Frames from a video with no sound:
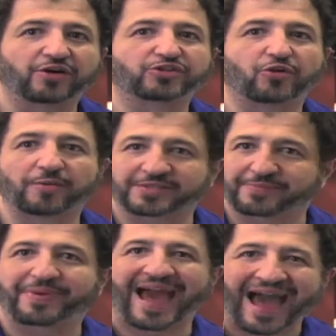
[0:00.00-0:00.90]
So it's
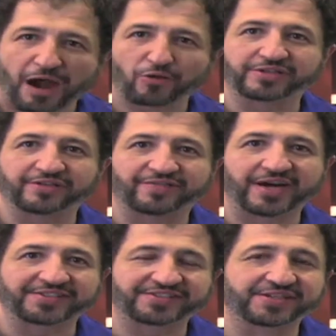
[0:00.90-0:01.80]
a powered
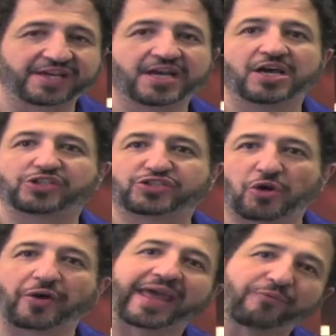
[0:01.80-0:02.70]
device.
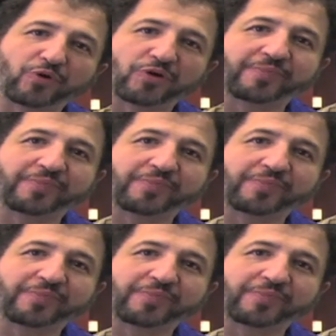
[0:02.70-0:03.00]
So it will